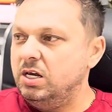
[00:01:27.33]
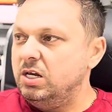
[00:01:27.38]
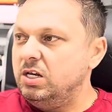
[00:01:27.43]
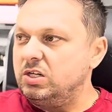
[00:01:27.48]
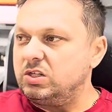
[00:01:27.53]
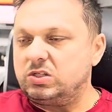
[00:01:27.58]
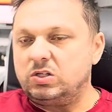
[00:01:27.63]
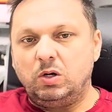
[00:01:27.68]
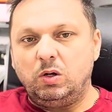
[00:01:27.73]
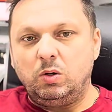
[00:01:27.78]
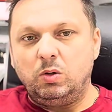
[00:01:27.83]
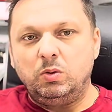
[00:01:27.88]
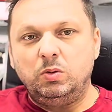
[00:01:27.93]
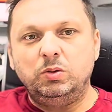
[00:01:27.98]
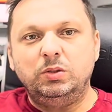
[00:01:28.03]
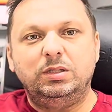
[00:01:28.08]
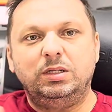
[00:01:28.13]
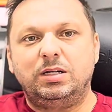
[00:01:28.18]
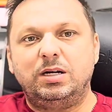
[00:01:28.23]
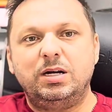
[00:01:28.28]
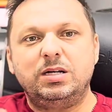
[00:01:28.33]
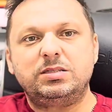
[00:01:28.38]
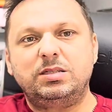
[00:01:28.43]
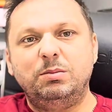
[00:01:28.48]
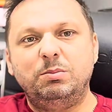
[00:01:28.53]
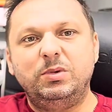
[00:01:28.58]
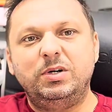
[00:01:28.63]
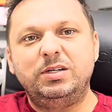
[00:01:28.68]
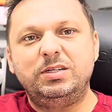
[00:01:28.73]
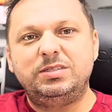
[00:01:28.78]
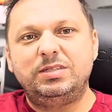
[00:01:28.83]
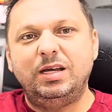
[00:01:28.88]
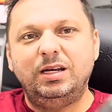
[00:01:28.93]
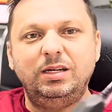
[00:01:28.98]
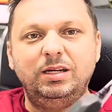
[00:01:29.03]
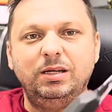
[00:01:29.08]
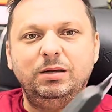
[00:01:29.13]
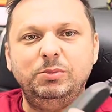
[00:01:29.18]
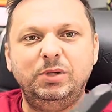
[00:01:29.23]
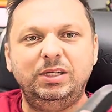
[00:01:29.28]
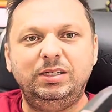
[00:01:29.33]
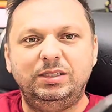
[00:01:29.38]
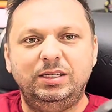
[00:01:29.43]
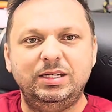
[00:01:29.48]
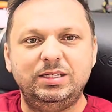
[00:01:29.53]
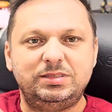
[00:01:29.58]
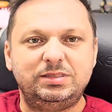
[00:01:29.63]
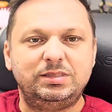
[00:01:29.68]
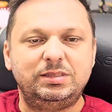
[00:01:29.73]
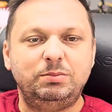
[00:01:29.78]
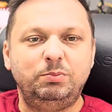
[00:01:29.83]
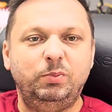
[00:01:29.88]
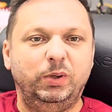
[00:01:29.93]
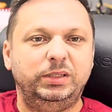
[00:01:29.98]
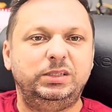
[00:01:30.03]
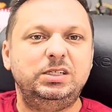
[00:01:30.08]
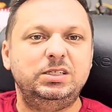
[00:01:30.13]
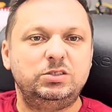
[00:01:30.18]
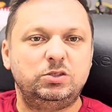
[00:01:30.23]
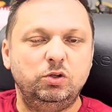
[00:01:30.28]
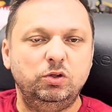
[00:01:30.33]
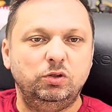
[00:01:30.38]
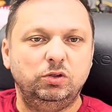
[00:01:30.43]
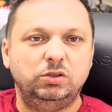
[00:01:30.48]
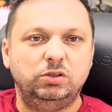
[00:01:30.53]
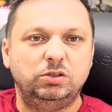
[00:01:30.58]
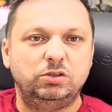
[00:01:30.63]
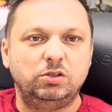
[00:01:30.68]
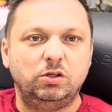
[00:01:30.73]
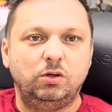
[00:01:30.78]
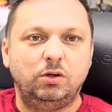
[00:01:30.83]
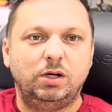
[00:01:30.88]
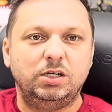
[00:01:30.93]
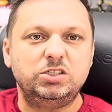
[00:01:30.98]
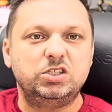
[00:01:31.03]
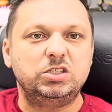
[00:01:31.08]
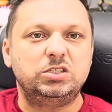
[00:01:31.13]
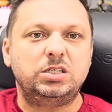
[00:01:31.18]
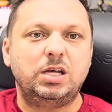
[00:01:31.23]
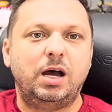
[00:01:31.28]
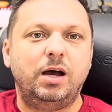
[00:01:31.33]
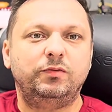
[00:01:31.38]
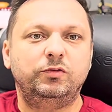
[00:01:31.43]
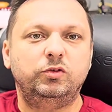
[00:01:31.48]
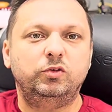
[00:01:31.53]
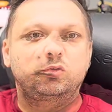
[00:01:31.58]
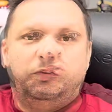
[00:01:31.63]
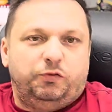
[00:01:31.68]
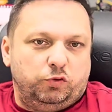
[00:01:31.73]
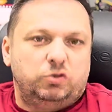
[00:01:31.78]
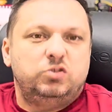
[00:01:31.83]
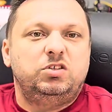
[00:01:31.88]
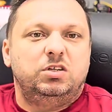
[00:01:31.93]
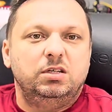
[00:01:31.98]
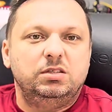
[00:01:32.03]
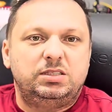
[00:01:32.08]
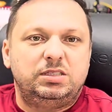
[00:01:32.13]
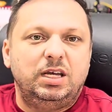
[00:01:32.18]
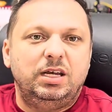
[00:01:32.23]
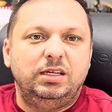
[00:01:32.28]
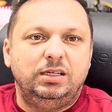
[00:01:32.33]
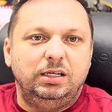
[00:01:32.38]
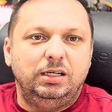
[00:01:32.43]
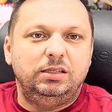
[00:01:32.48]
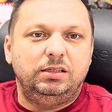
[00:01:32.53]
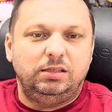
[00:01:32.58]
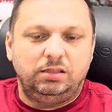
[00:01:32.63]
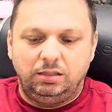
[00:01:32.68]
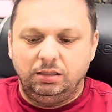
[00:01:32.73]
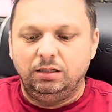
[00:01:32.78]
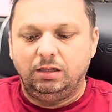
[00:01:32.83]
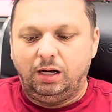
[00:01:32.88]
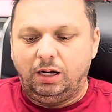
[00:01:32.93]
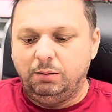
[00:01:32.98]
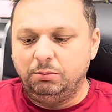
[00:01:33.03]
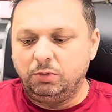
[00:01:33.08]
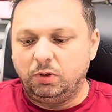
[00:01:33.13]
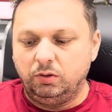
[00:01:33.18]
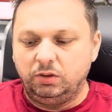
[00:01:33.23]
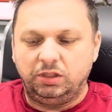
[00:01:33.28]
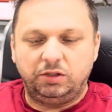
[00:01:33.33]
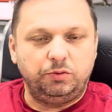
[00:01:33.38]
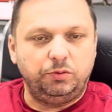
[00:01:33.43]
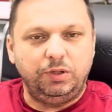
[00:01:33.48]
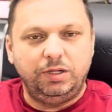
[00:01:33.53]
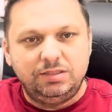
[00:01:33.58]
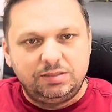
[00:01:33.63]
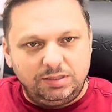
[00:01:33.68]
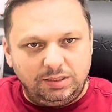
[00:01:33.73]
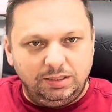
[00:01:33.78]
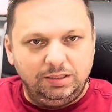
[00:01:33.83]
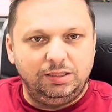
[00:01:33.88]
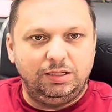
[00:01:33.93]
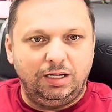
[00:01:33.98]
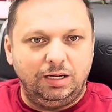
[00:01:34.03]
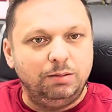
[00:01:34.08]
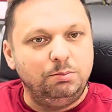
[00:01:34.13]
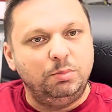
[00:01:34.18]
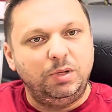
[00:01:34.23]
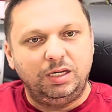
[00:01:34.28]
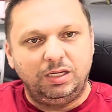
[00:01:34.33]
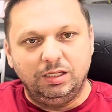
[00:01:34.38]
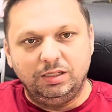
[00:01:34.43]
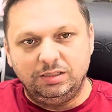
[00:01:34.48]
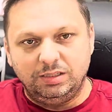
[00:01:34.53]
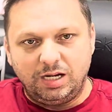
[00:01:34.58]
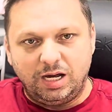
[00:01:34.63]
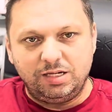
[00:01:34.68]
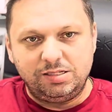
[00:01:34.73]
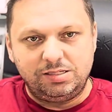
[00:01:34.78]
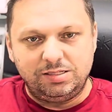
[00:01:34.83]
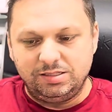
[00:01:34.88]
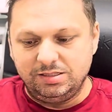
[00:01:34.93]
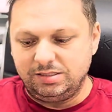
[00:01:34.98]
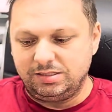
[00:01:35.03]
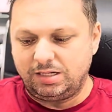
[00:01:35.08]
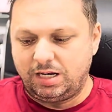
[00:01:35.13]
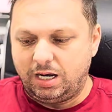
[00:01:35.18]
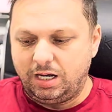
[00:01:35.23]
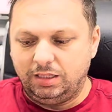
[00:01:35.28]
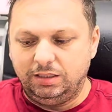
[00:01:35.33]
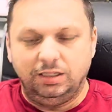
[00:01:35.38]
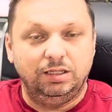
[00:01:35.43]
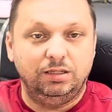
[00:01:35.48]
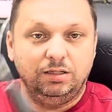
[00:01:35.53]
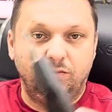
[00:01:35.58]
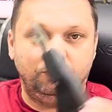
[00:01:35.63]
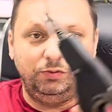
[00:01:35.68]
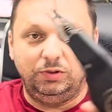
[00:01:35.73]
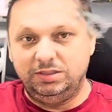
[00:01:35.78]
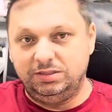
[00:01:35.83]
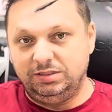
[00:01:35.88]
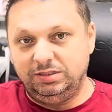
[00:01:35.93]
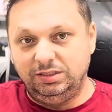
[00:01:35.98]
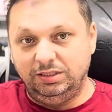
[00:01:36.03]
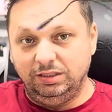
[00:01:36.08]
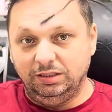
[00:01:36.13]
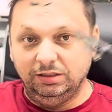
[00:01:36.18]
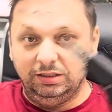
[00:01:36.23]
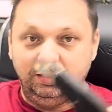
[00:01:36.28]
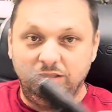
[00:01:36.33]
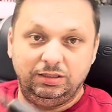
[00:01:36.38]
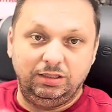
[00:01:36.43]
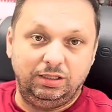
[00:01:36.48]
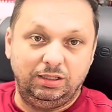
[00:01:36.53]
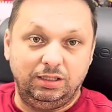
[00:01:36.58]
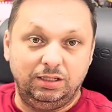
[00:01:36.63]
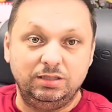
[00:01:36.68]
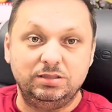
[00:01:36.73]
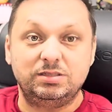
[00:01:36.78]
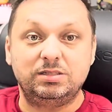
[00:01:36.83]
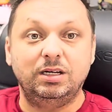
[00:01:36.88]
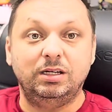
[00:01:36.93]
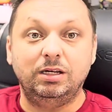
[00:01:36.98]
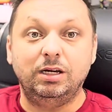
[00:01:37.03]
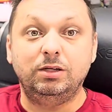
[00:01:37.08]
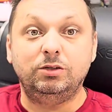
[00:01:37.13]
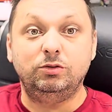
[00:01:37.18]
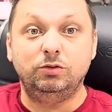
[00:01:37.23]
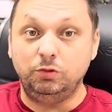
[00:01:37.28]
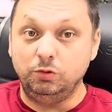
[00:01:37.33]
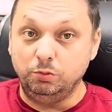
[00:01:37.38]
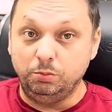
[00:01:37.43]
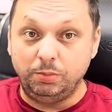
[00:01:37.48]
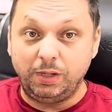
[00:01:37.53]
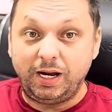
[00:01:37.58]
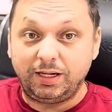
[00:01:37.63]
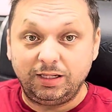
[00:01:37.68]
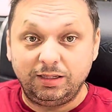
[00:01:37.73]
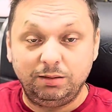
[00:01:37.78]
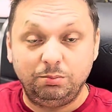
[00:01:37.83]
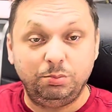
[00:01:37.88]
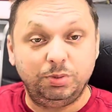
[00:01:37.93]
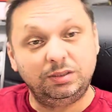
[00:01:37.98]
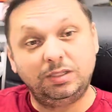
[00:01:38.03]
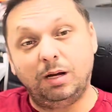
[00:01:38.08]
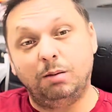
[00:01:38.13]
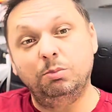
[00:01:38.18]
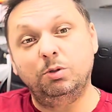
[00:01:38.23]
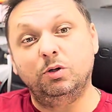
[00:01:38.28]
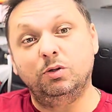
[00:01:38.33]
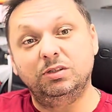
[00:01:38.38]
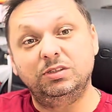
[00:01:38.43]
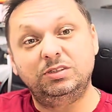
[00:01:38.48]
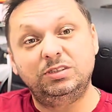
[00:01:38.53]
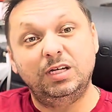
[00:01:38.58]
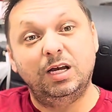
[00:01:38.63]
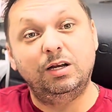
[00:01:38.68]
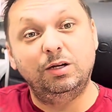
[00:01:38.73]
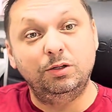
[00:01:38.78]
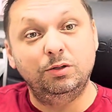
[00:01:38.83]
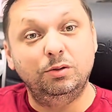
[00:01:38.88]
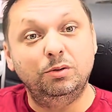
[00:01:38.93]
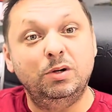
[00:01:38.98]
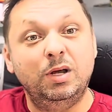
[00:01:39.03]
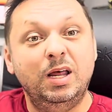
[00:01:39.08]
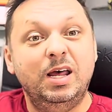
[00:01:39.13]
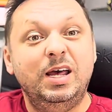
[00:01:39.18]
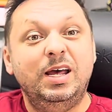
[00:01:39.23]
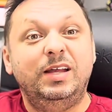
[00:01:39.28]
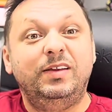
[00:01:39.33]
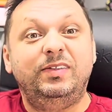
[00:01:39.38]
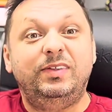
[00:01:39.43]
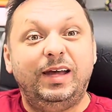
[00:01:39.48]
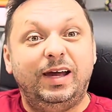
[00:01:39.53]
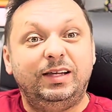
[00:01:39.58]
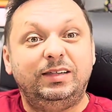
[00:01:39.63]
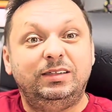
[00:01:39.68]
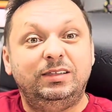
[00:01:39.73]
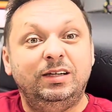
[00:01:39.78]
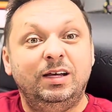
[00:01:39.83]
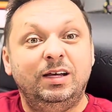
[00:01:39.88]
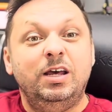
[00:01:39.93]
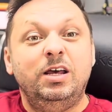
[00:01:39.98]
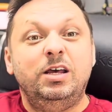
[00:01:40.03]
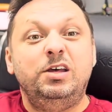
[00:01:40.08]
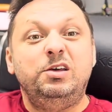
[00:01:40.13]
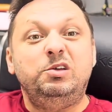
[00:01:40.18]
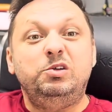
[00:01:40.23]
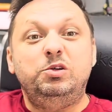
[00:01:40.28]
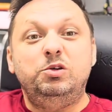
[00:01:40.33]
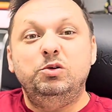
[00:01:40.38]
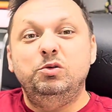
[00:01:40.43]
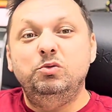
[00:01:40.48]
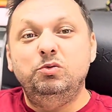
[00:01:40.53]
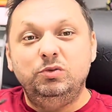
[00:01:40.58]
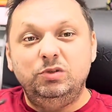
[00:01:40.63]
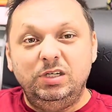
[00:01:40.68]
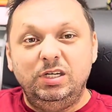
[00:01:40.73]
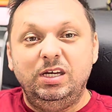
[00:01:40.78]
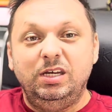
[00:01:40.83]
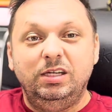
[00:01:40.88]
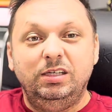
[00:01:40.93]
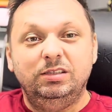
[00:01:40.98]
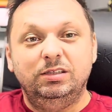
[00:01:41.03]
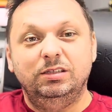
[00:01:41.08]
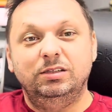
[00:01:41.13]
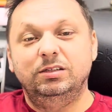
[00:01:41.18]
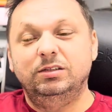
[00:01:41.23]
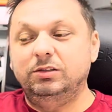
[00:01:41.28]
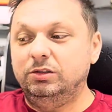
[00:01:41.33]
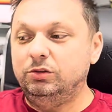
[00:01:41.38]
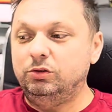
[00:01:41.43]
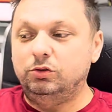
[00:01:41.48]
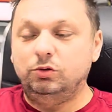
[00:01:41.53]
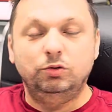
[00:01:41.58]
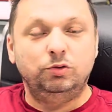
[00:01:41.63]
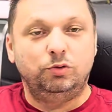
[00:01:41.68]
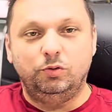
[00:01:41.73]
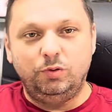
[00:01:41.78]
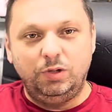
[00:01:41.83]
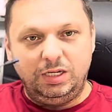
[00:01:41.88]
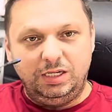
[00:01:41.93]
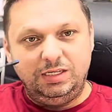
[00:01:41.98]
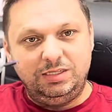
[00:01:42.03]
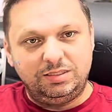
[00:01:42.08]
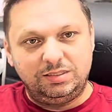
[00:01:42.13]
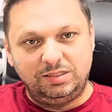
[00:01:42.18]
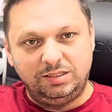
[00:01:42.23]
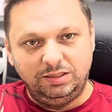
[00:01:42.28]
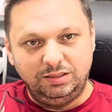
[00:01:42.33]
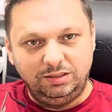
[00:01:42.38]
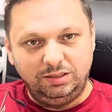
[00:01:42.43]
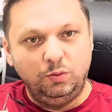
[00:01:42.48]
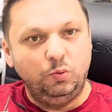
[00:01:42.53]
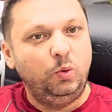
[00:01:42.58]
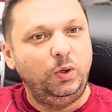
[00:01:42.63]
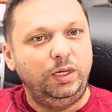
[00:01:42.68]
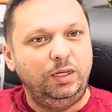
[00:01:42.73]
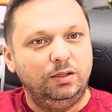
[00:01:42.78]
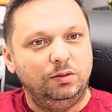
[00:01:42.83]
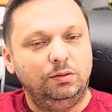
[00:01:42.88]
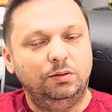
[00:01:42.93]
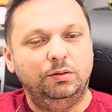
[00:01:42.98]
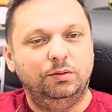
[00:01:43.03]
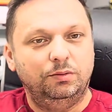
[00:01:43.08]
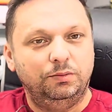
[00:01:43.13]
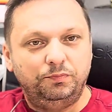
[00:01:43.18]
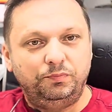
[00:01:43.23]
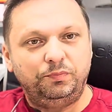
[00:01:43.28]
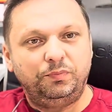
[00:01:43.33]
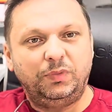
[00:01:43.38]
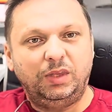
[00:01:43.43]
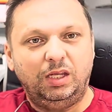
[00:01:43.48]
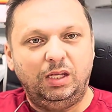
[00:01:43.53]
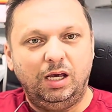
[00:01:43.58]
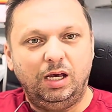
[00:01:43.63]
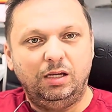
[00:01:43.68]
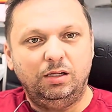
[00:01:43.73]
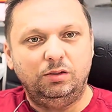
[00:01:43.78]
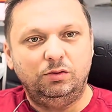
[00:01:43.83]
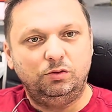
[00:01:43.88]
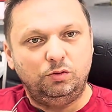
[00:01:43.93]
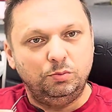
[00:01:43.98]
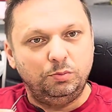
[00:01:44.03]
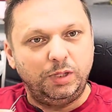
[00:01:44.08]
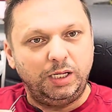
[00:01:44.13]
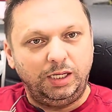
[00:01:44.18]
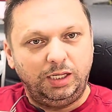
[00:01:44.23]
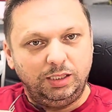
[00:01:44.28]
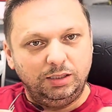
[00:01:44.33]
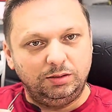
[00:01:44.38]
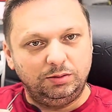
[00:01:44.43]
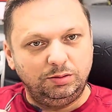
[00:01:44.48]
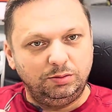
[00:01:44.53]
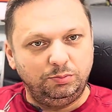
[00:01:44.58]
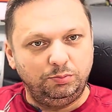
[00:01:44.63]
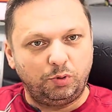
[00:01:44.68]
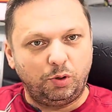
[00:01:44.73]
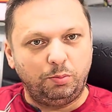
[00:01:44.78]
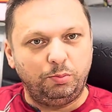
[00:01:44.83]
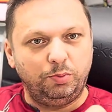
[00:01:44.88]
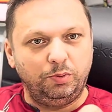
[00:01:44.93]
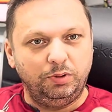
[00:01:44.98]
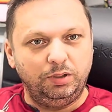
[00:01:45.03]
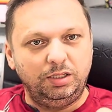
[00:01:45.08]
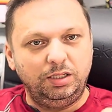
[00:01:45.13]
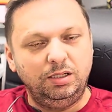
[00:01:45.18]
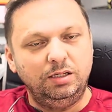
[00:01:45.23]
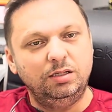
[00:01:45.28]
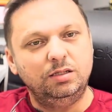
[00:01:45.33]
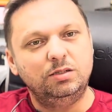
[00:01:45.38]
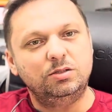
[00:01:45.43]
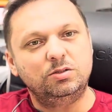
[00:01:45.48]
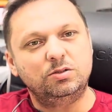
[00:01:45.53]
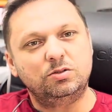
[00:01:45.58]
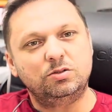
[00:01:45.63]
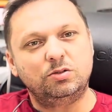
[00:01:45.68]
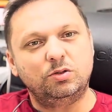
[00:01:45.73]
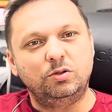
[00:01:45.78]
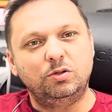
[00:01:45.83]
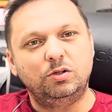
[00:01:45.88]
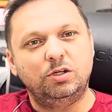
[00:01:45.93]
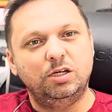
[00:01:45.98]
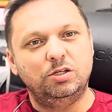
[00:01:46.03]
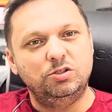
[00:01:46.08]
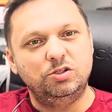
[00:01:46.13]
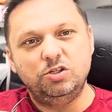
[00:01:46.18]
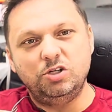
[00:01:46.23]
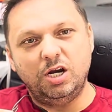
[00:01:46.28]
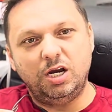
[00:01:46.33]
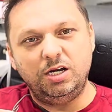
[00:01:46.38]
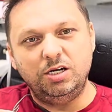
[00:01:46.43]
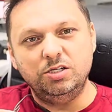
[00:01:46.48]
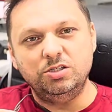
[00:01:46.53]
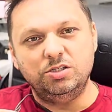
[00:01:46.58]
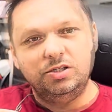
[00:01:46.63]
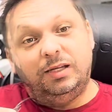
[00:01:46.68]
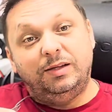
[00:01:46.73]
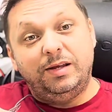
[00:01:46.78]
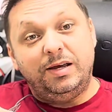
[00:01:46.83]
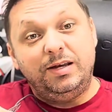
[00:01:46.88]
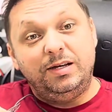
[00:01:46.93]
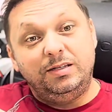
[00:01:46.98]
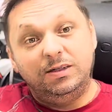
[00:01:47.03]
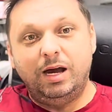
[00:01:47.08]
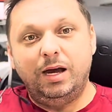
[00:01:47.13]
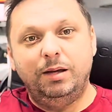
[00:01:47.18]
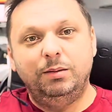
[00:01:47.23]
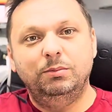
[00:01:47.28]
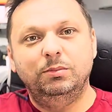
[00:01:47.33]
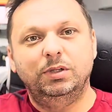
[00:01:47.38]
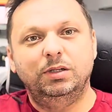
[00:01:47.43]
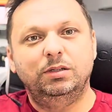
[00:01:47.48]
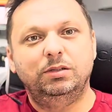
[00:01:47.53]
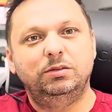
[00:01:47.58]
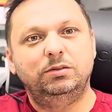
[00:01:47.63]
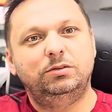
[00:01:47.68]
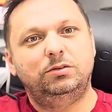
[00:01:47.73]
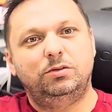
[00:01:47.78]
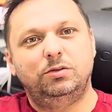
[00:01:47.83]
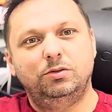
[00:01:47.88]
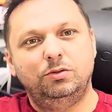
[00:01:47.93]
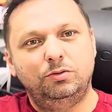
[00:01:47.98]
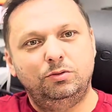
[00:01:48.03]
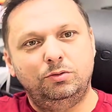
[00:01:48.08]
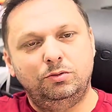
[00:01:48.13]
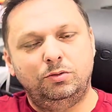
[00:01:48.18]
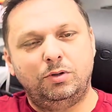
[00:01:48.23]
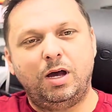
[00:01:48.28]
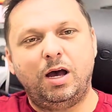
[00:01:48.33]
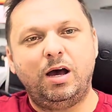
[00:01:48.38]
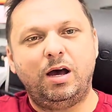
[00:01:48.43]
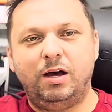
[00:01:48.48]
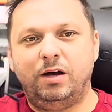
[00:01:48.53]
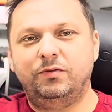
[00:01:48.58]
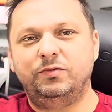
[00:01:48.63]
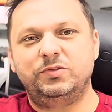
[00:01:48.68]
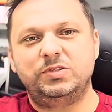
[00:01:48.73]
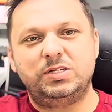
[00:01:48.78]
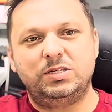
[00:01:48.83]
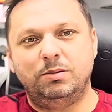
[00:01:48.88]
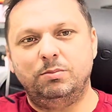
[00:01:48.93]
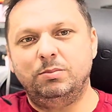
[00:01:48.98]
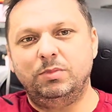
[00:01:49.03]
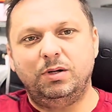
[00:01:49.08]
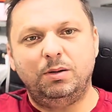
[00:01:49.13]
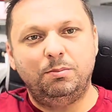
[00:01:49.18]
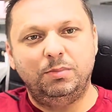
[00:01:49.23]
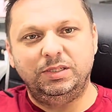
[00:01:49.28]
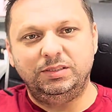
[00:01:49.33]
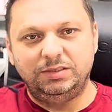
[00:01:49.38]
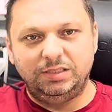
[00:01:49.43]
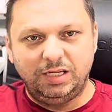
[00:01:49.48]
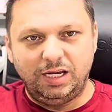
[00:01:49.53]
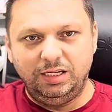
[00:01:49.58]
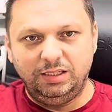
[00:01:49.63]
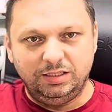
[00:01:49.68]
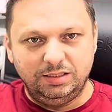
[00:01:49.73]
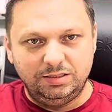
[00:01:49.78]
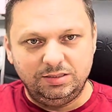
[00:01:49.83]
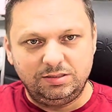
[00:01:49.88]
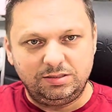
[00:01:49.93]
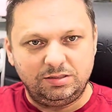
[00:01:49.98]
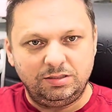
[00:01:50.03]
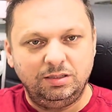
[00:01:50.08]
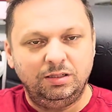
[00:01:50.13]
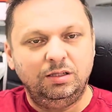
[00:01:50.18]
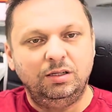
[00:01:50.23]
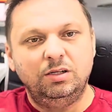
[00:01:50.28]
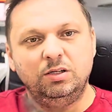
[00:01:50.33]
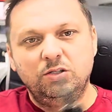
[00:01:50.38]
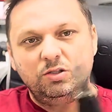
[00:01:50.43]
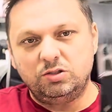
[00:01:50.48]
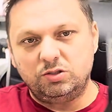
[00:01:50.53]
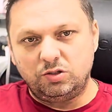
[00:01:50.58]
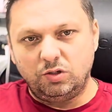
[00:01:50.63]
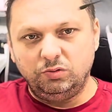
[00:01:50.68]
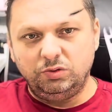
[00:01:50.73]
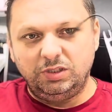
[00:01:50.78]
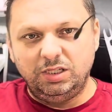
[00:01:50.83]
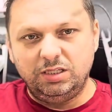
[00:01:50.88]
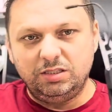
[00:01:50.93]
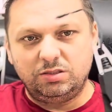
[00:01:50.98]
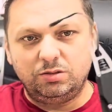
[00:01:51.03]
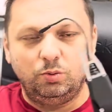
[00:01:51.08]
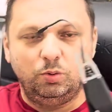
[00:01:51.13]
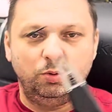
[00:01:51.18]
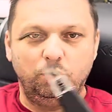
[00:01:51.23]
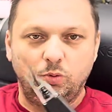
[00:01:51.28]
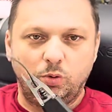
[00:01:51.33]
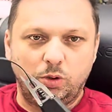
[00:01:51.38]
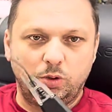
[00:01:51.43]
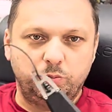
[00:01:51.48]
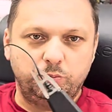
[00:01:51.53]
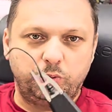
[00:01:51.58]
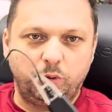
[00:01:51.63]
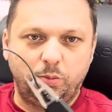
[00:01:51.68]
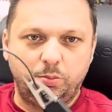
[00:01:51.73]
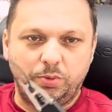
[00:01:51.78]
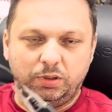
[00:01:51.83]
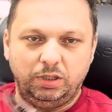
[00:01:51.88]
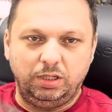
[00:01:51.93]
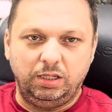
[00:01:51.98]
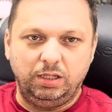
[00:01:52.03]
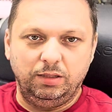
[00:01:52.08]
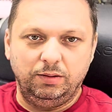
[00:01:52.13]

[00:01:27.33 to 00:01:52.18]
So the customer is sending me this, what is good. So I just have to, if you still send it, I'm going to grease it and make it nice inside and reseal it and send it to you back. But I'm going to tell you that you need to grease the wheel, yeah, to make it properly so you can change. And then time to have some maintenance so this will work properly.